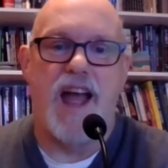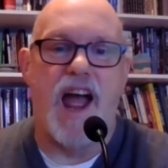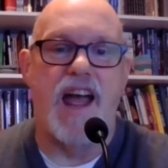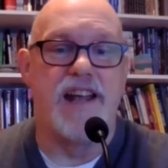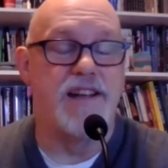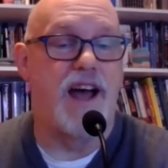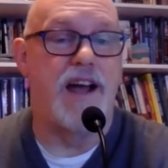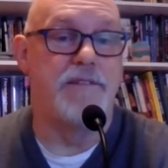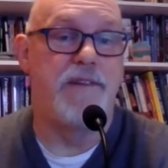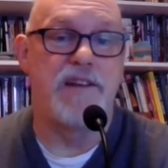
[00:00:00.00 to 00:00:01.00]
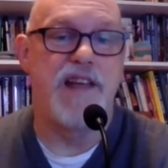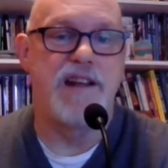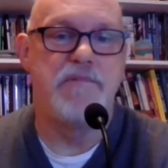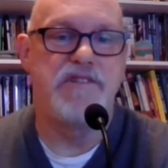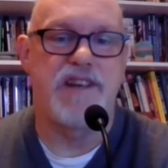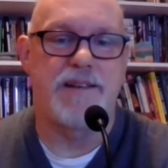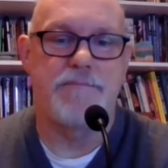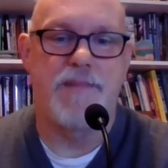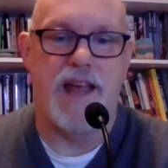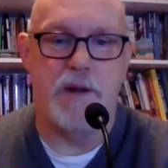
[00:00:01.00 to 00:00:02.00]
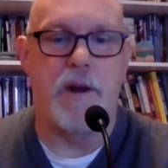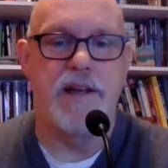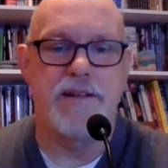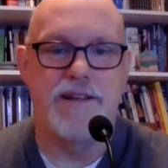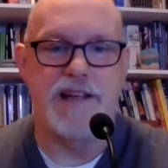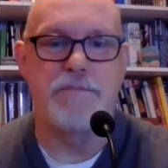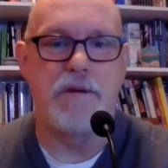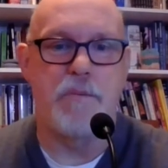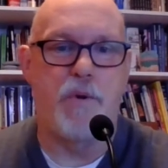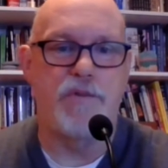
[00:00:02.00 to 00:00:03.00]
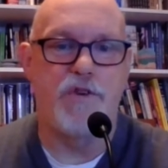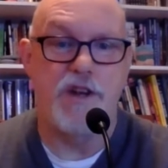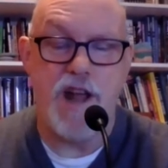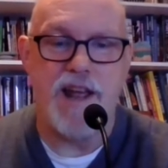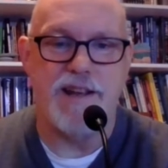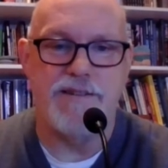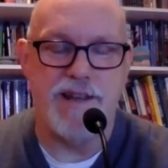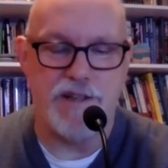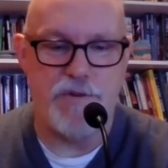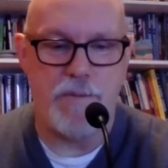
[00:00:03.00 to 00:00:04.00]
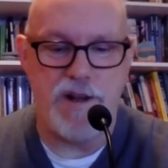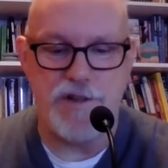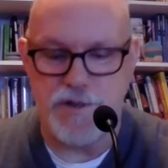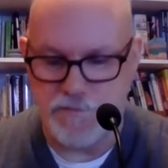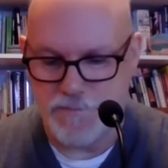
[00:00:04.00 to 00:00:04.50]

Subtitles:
and I found that amusing. Anyway, that's my report for today. Thanks very much.